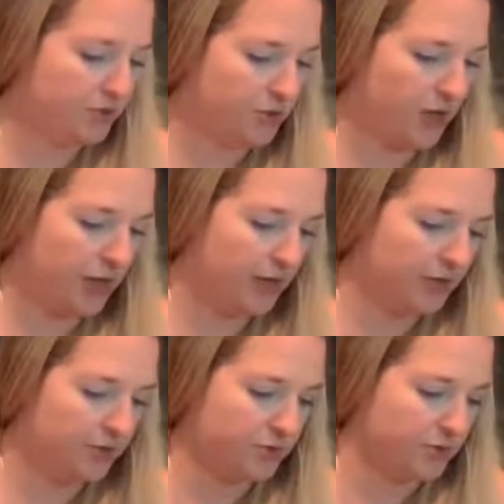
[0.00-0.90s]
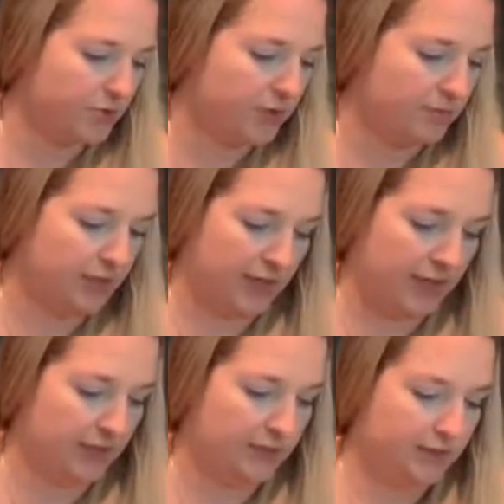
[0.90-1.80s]
or dogs or
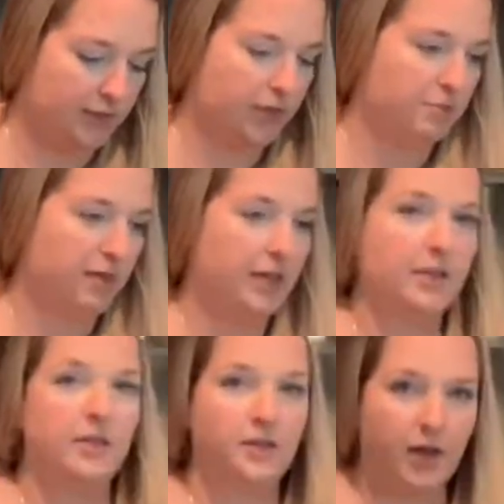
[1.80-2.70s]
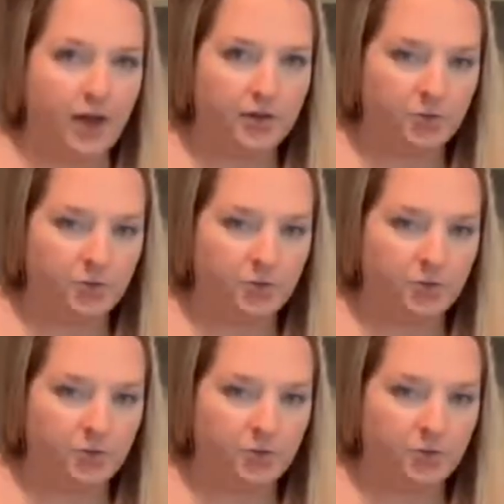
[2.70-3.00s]
somebody making a lot of